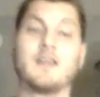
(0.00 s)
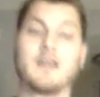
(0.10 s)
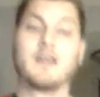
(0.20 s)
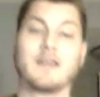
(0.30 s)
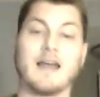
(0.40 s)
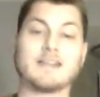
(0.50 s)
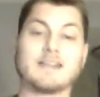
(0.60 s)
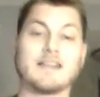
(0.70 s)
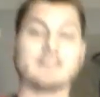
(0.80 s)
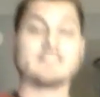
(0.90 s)
Gotta say
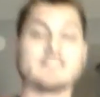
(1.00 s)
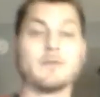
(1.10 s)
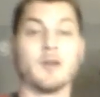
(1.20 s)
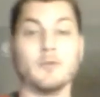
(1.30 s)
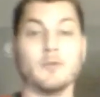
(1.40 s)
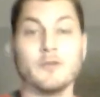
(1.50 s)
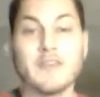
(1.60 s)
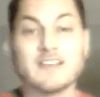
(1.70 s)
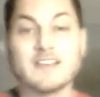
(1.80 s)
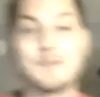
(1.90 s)
it's a smart move.
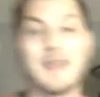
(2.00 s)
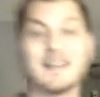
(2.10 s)
ESPN